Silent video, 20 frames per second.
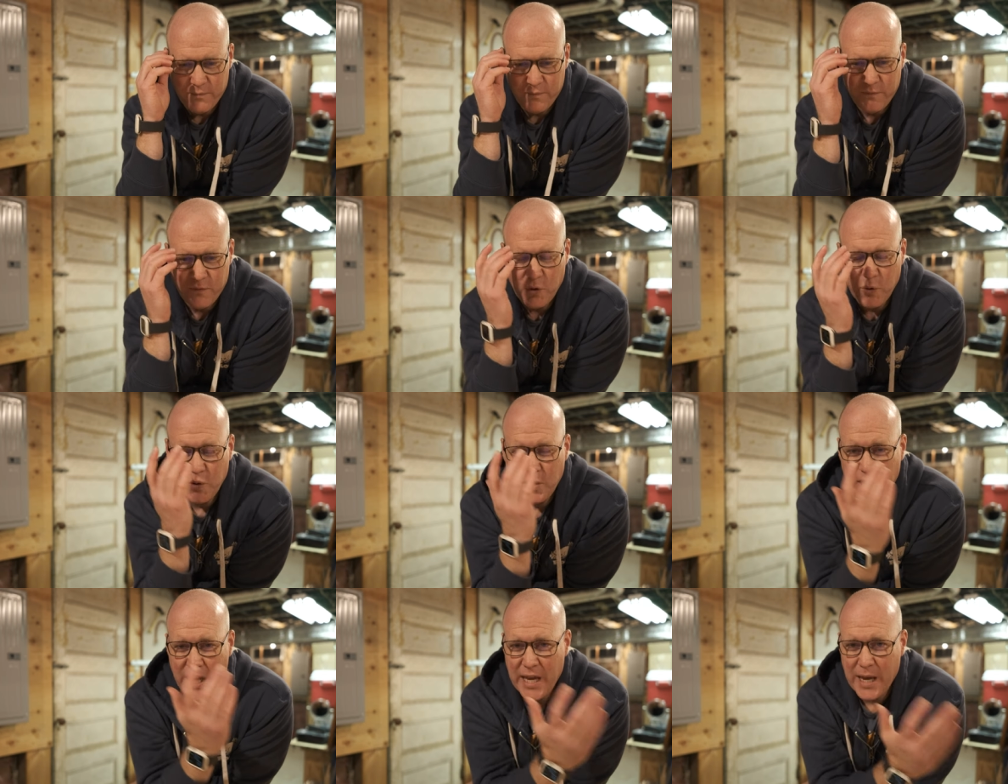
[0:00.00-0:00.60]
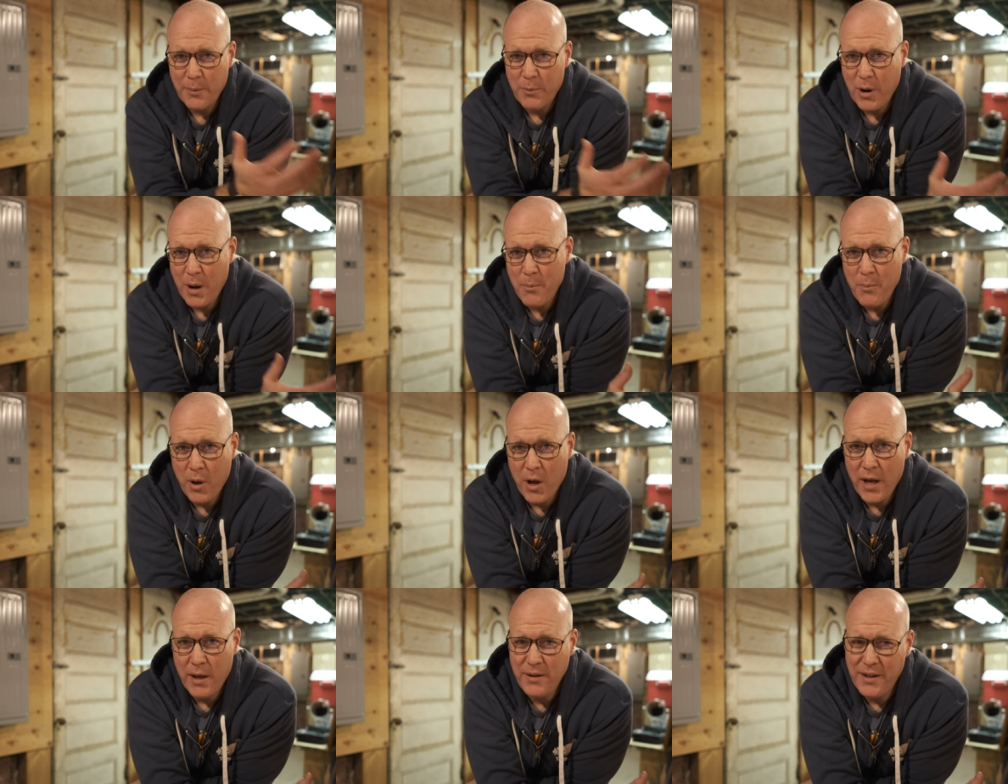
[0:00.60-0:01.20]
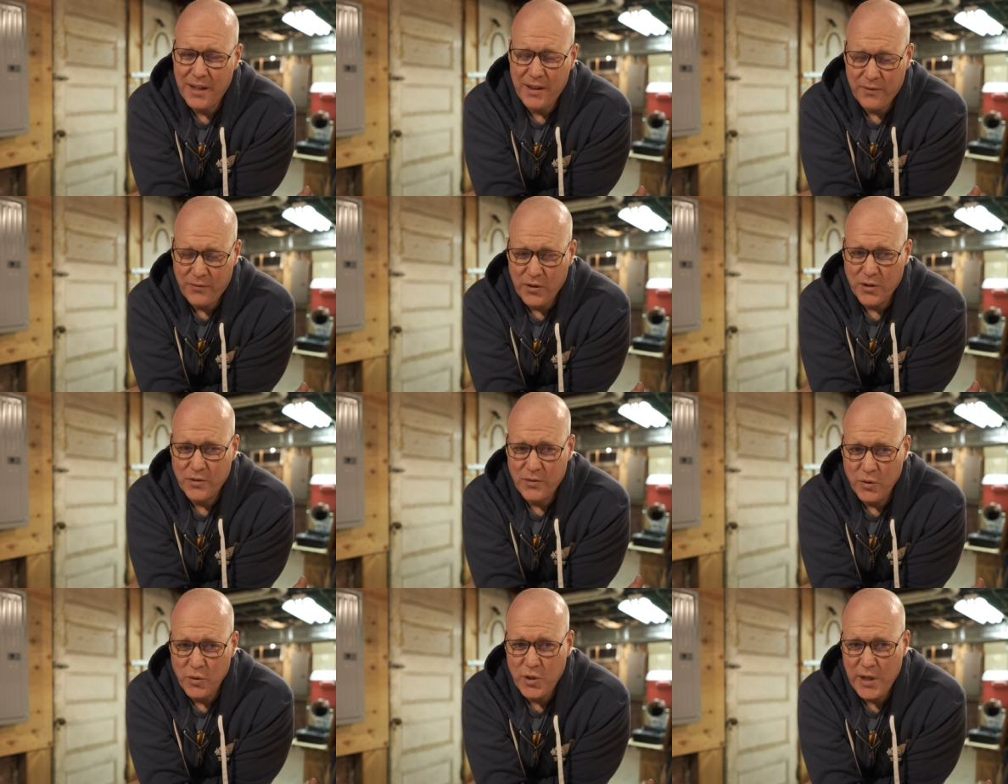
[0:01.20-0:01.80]
Fuji camera I bought, not the
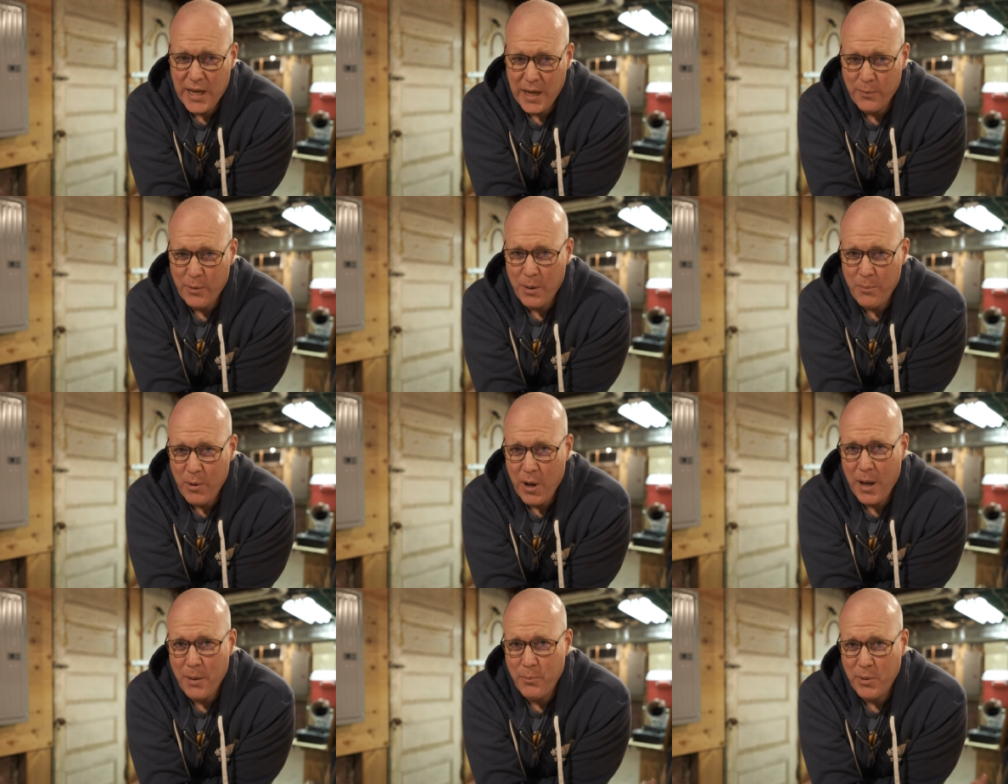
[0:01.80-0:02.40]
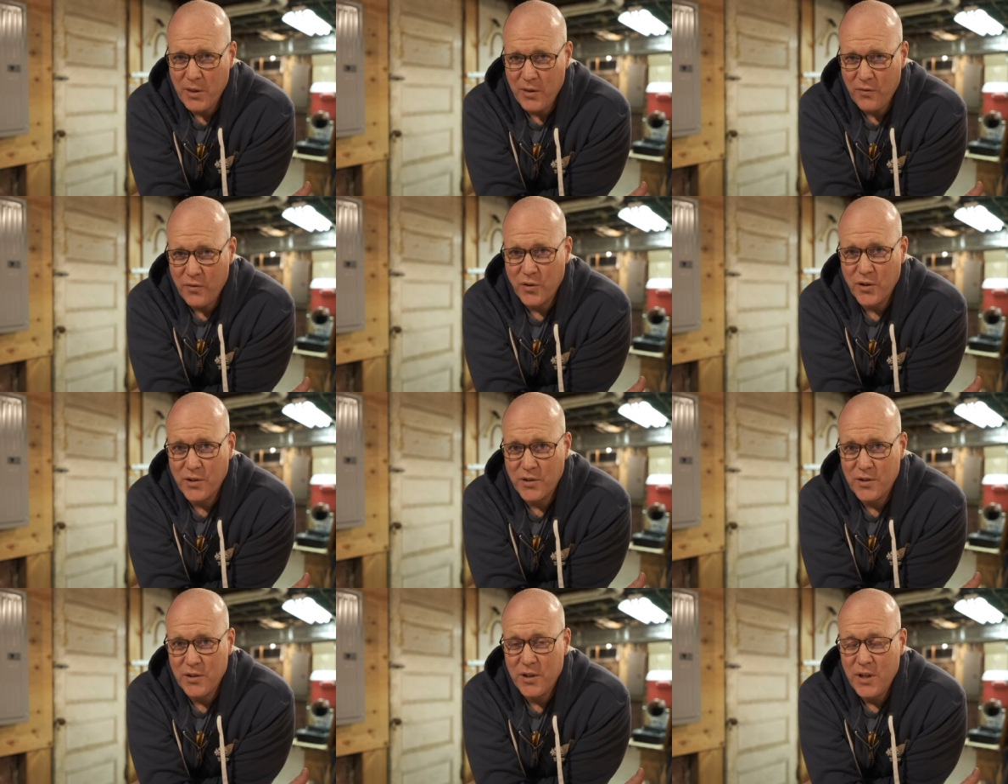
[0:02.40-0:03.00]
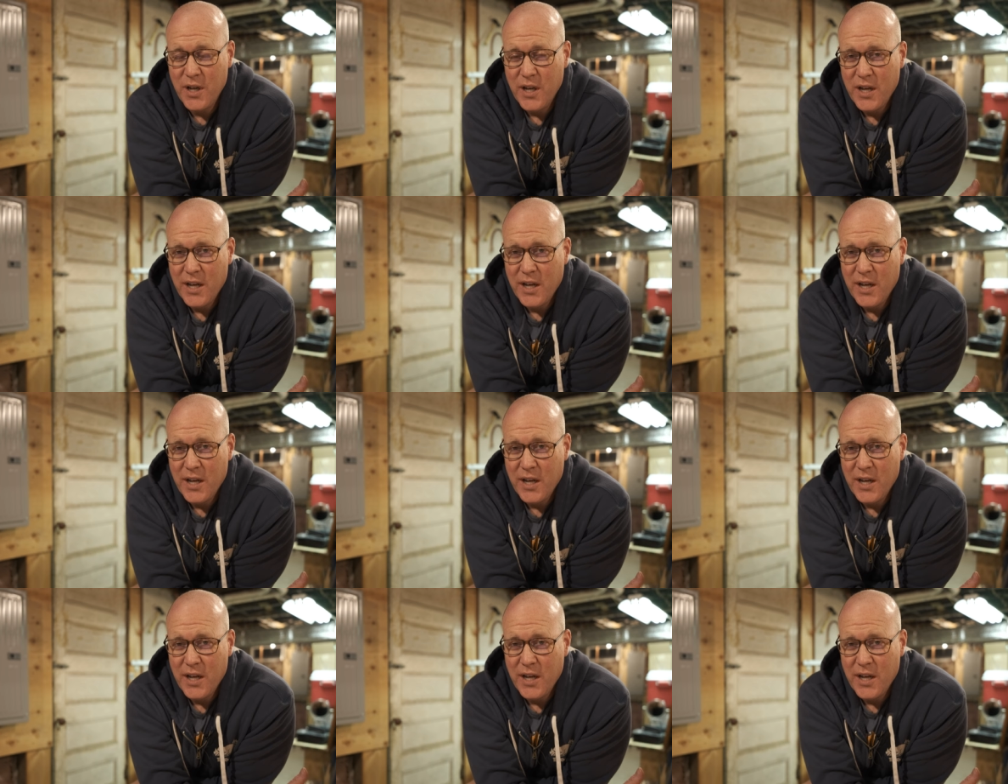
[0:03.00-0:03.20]
first Fuji camera I bought, but the first